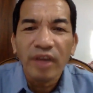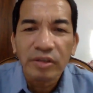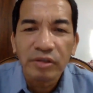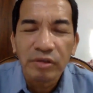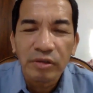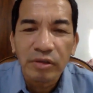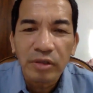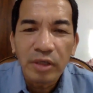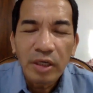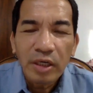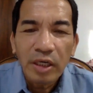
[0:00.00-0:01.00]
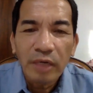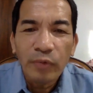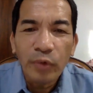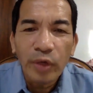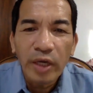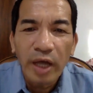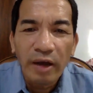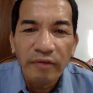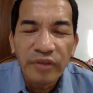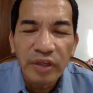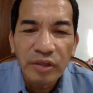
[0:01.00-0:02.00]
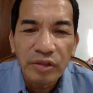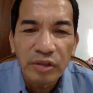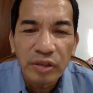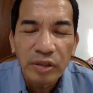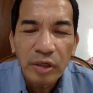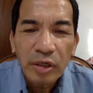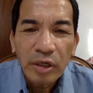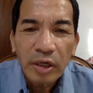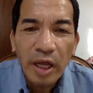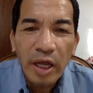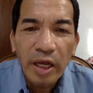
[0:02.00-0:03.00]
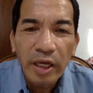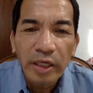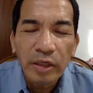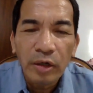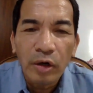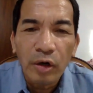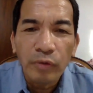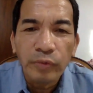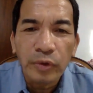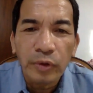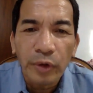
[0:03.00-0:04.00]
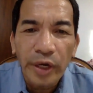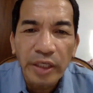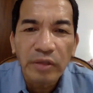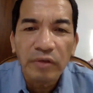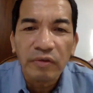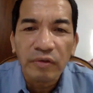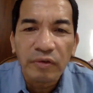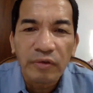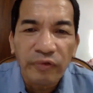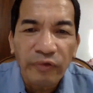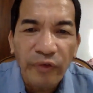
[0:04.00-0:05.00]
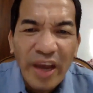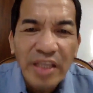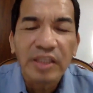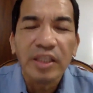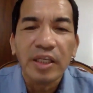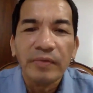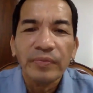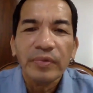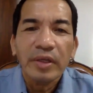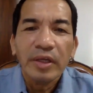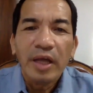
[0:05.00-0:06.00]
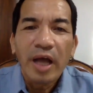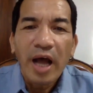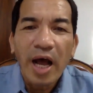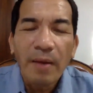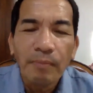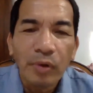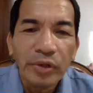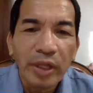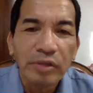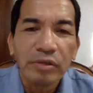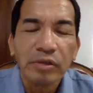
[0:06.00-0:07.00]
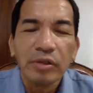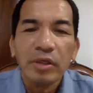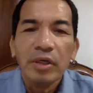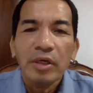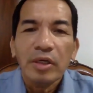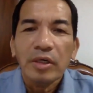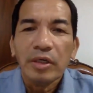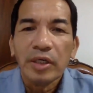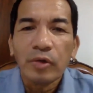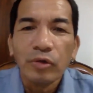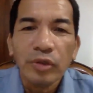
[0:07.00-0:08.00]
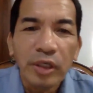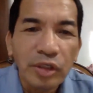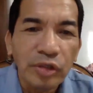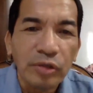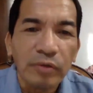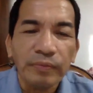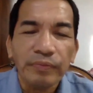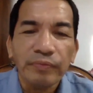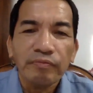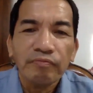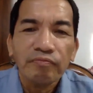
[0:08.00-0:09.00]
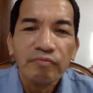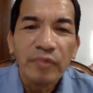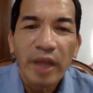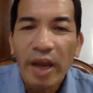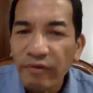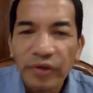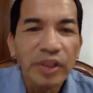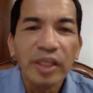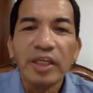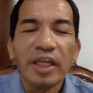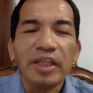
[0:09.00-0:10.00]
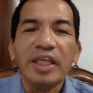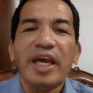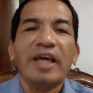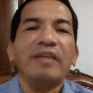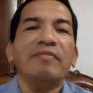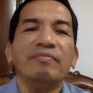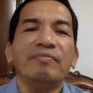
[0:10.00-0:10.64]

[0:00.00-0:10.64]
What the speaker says: us if we have this kind of great faith, humbleness, recognition, everything that he had.